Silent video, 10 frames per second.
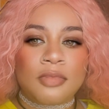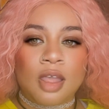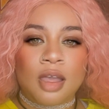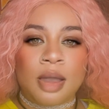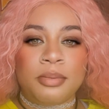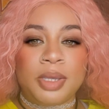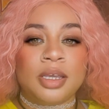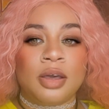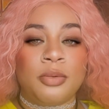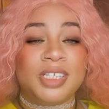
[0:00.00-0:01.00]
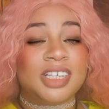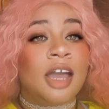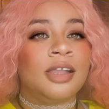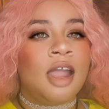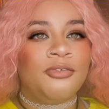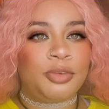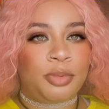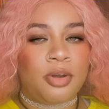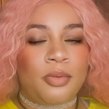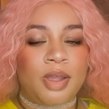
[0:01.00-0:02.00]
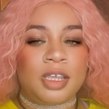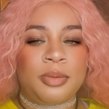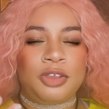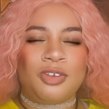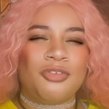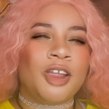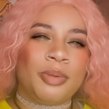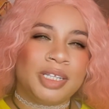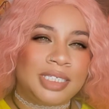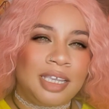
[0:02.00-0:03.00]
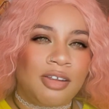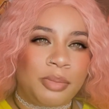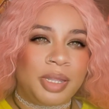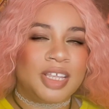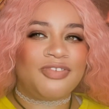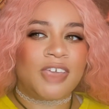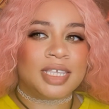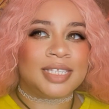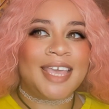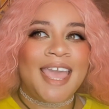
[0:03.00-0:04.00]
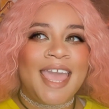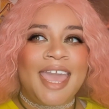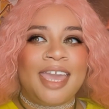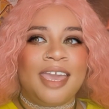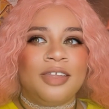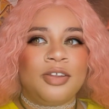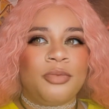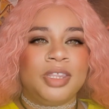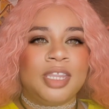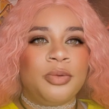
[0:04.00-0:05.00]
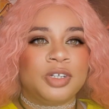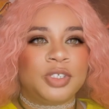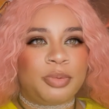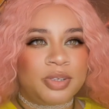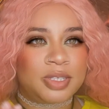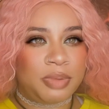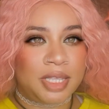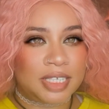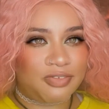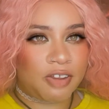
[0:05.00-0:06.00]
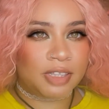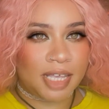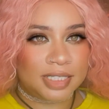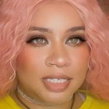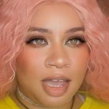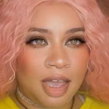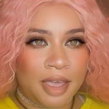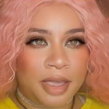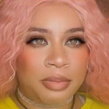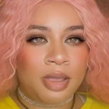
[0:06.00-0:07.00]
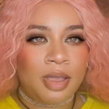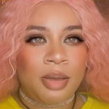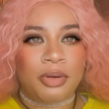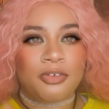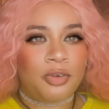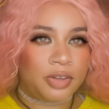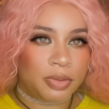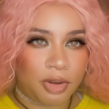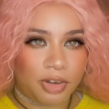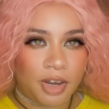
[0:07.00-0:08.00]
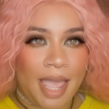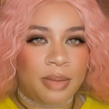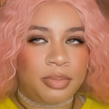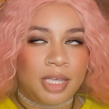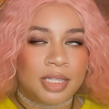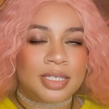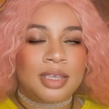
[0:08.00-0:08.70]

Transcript: Amina was uncomfortable around him, and you could very much see it on Amina's face. And when they were supposed to meet this very last time before the murder happened,